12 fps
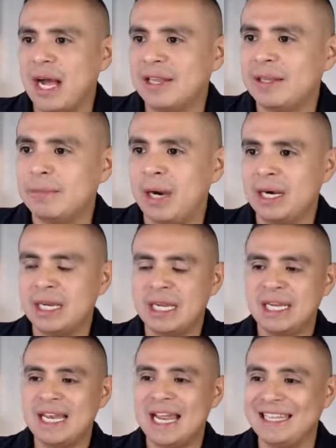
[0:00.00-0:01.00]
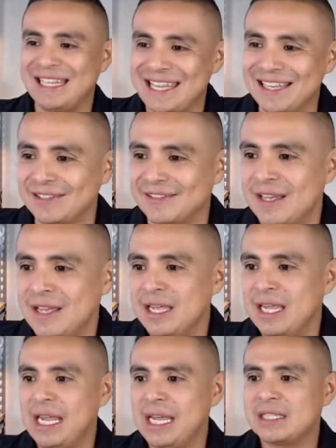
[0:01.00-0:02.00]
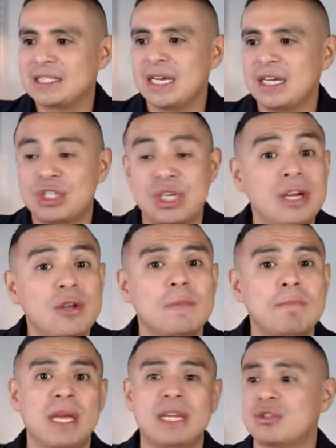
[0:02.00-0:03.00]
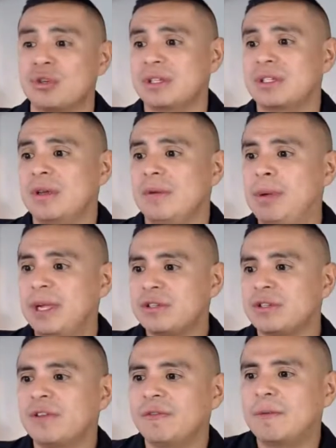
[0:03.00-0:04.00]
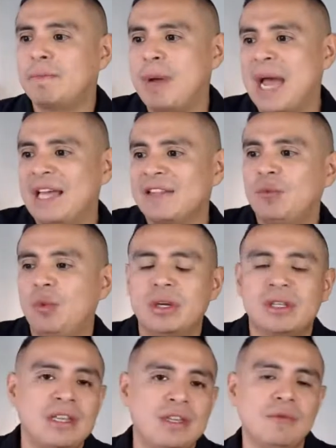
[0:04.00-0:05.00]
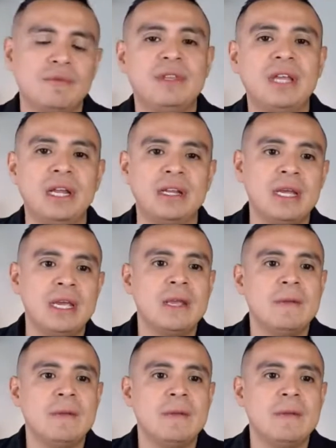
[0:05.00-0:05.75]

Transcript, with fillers: content marketing ideas is share your pictures of the past work that you've done.